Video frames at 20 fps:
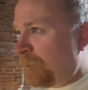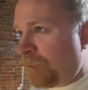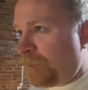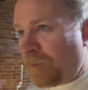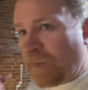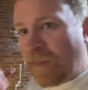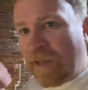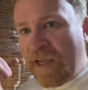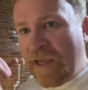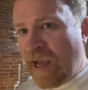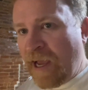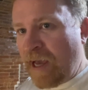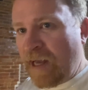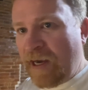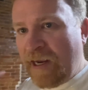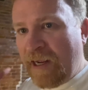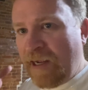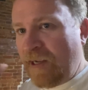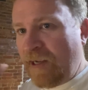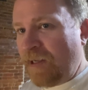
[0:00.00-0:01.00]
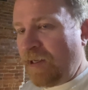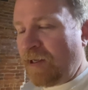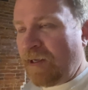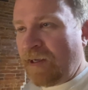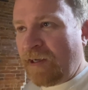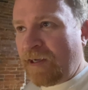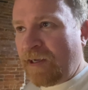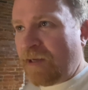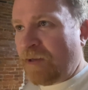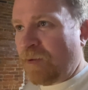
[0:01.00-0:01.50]
he had he
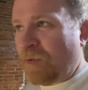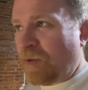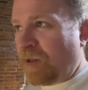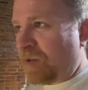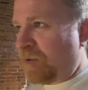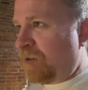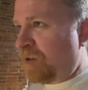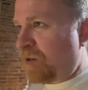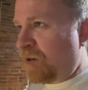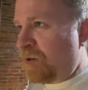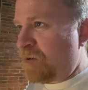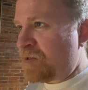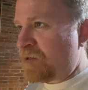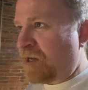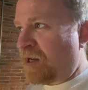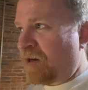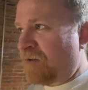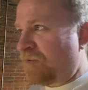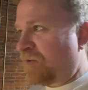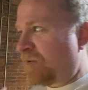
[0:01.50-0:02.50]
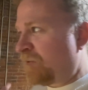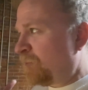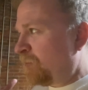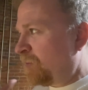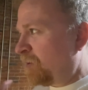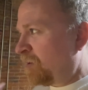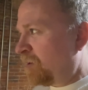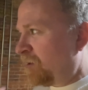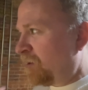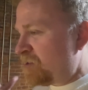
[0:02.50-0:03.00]
was kind of
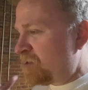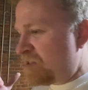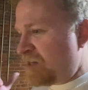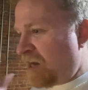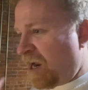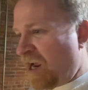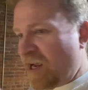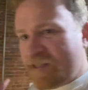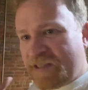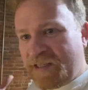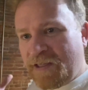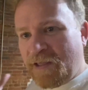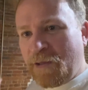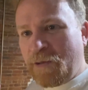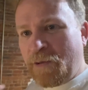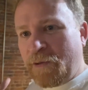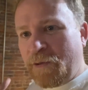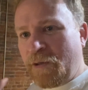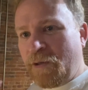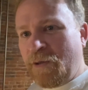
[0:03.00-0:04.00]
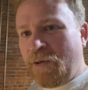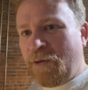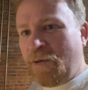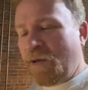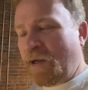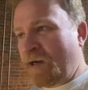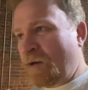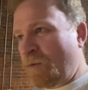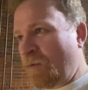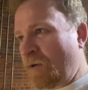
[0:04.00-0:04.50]
a snazzy little dude.
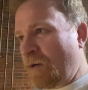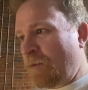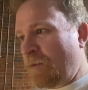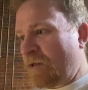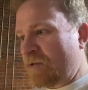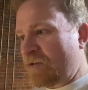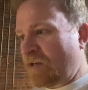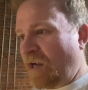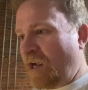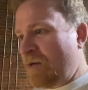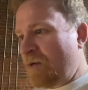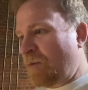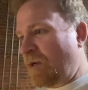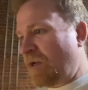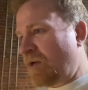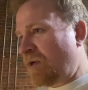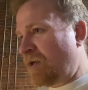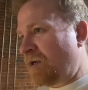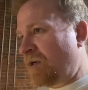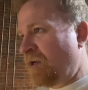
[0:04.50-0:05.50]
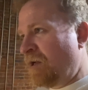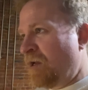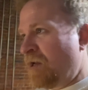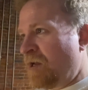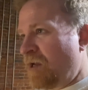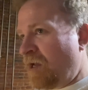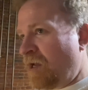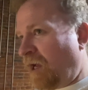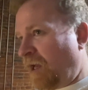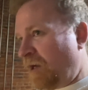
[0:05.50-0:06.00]
And like, I was like, hey man, like,
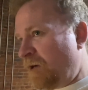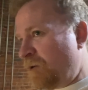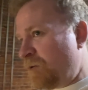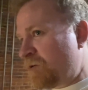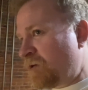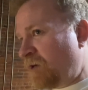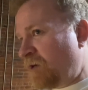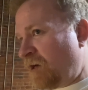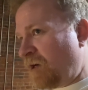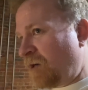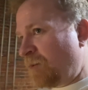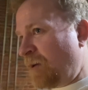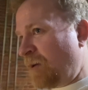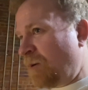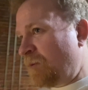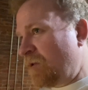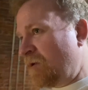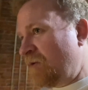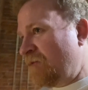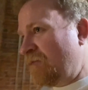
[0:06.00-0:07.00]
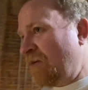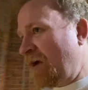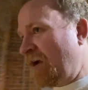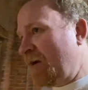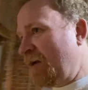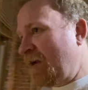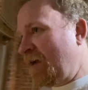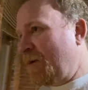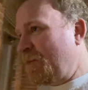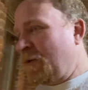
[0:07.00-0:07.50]
I know what you're talking about with the
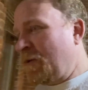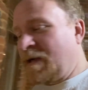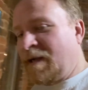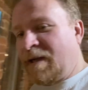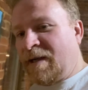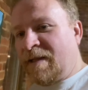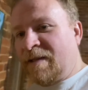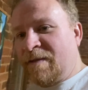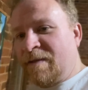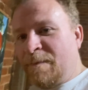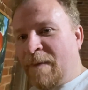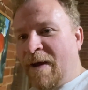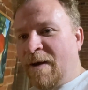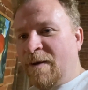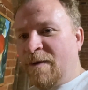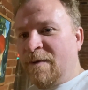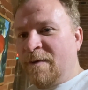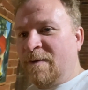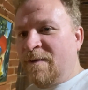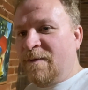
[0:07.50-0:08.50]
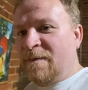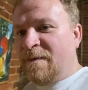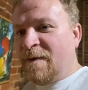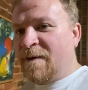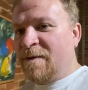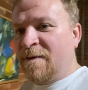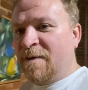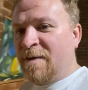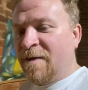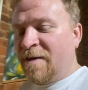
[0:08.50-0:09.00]
divine name. Like, I got this model of the
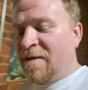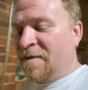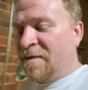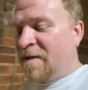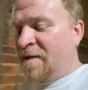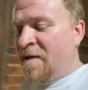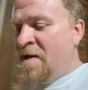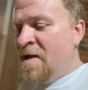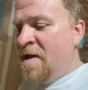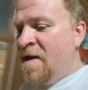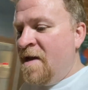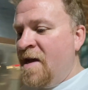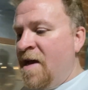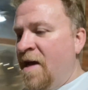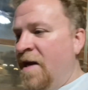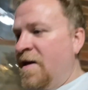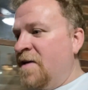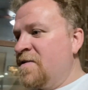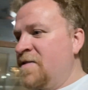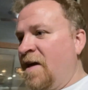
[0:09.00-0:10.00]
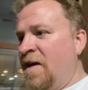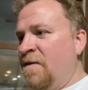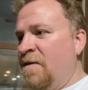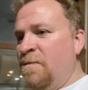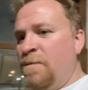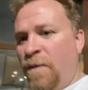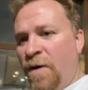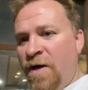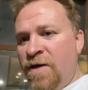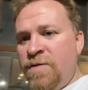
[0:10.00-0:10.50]
universe and things like, and he just kind
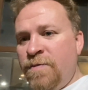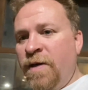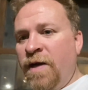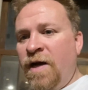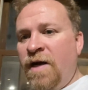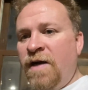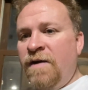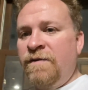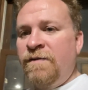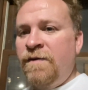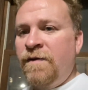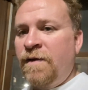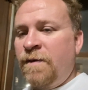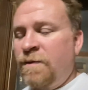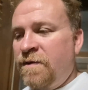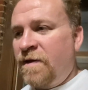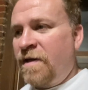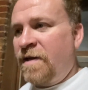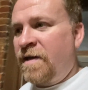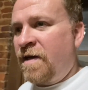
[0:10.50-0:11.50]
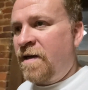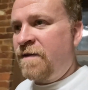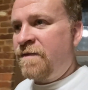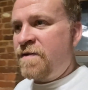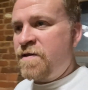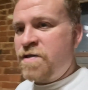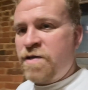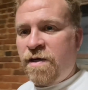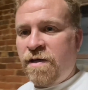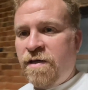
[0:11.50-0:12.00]
of brushed me off and was like kind of
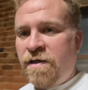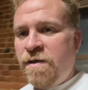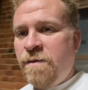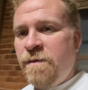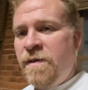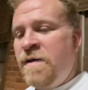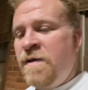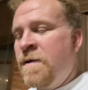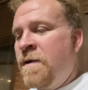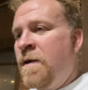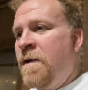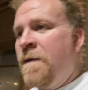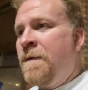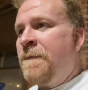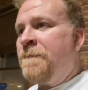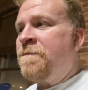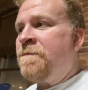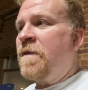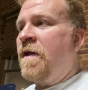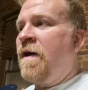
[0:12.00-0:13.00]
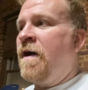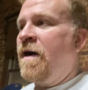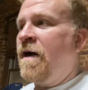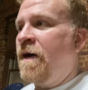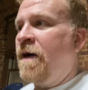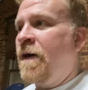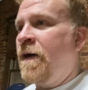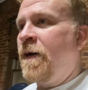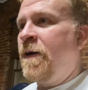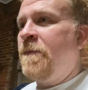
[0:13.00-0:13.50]
a jerk to me.
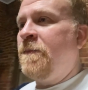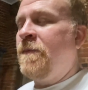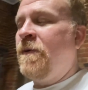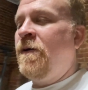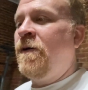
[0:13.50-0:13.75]
For